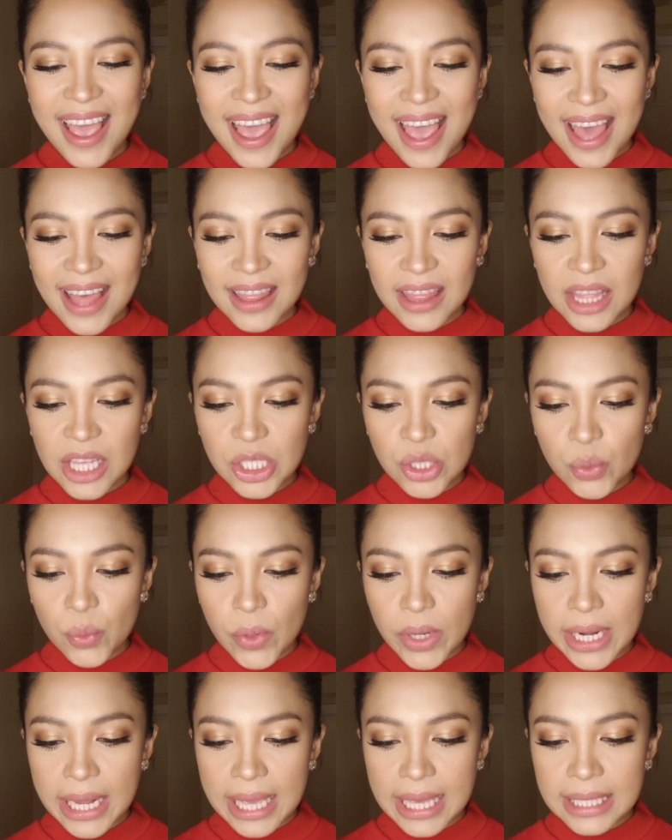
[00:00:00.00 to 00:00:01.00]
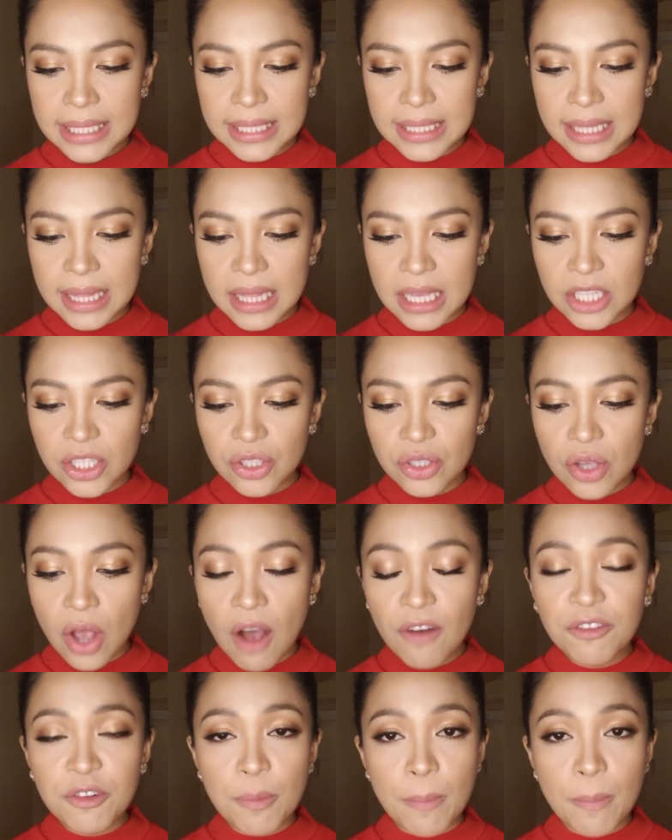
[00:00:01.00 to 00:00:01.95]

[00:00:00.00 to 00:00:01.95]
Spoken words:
and this one is the Soft